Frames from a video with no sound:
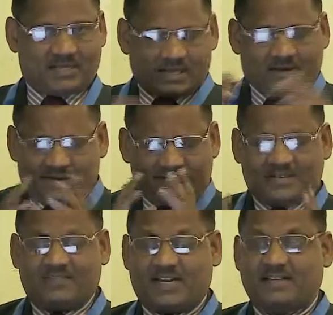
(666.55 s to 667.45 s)
even
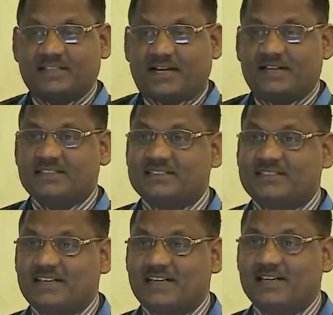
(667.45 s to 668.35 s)
if an
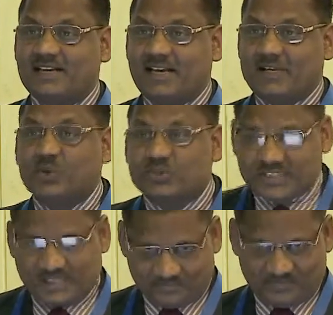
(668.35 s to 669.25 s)
unregistered
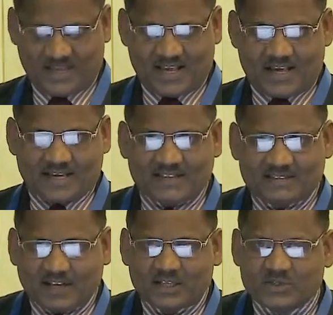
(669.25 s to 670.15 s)
user
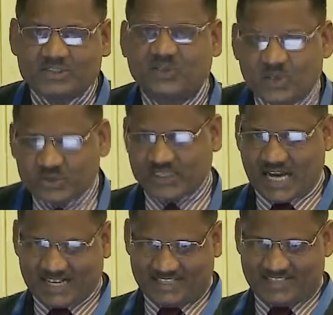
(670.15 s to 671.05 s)
gets onto the solution
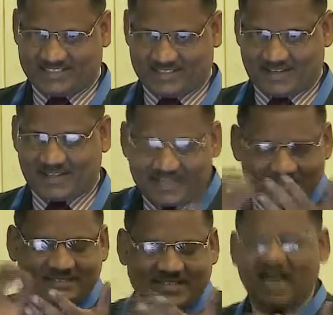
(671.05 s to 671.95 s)
architecture and
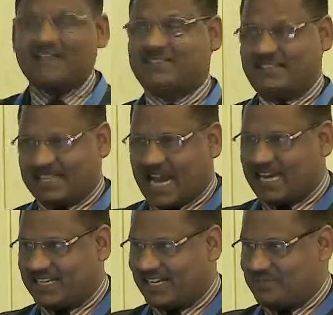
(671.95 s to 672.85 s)
then starts
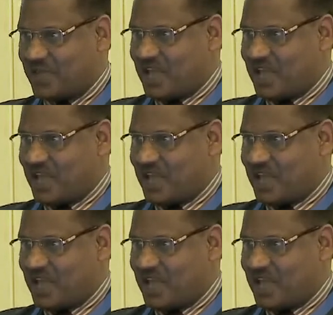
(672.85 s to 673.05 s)
interacting,